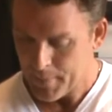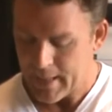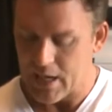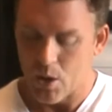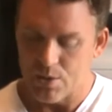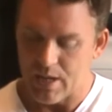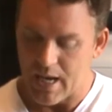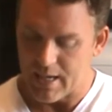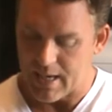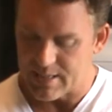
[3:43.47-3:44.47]
He goes
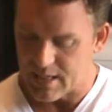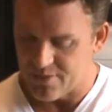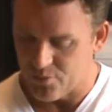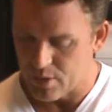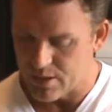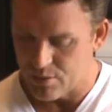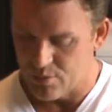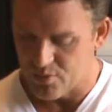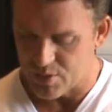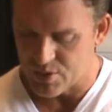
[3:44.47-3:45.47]
on in Isaiah
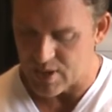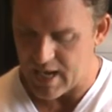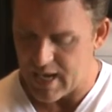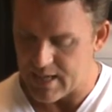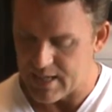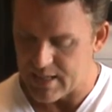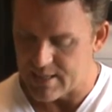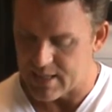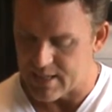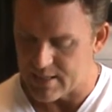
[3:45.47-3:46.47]
42 verse 8 and he
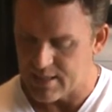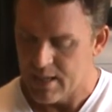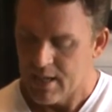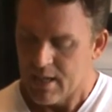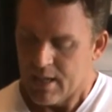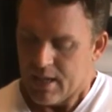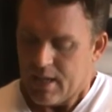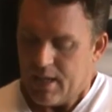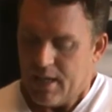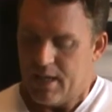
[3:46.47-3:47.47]
says,
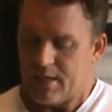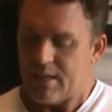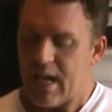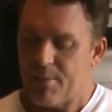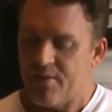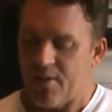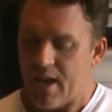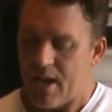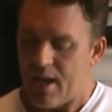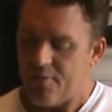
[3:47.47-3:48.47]
In a time of
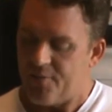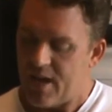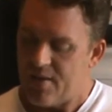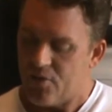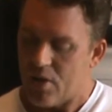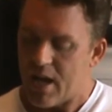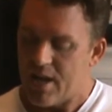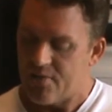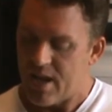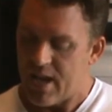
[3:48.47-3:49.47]
favor I
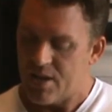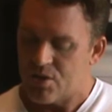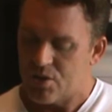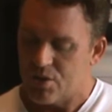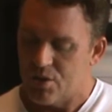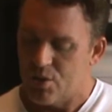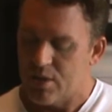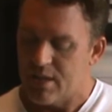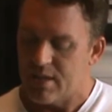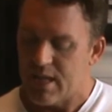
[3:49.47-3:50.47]
have answered you,
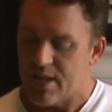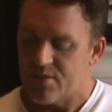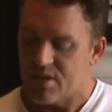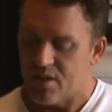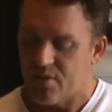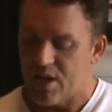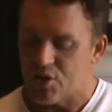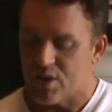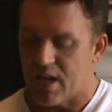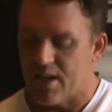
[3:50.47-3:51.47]
in a day of
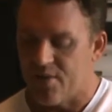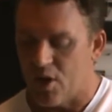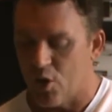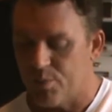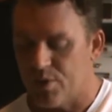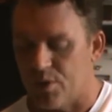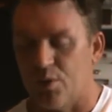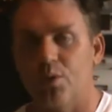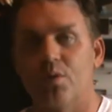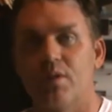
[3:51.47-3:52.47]
salvation I have helped
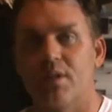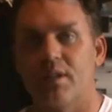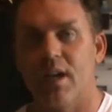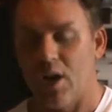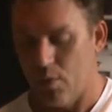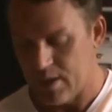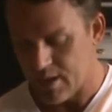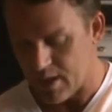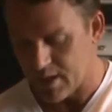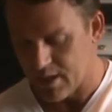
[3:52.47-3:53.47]
you, Yahweh
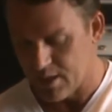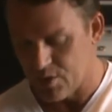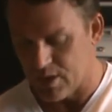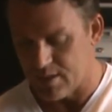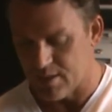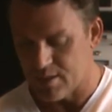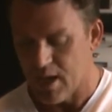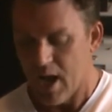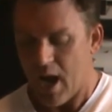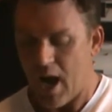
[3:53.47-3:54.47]
talking to Jesus,
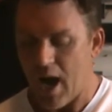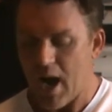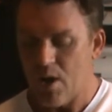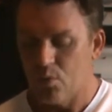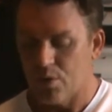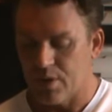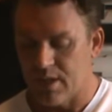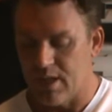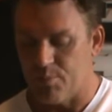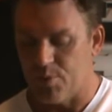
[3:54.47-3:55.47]
I will
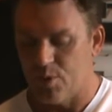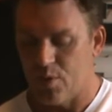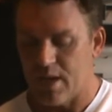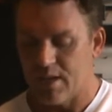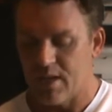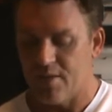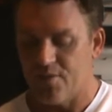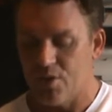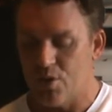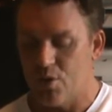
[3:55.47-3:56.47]
keep you and give
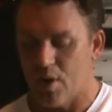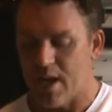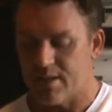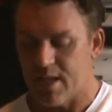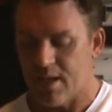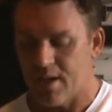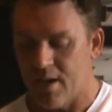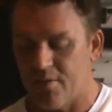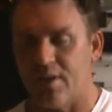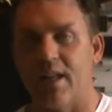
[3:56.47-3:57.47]
you as a
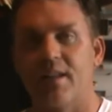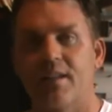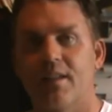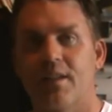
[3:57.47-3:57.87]
covenant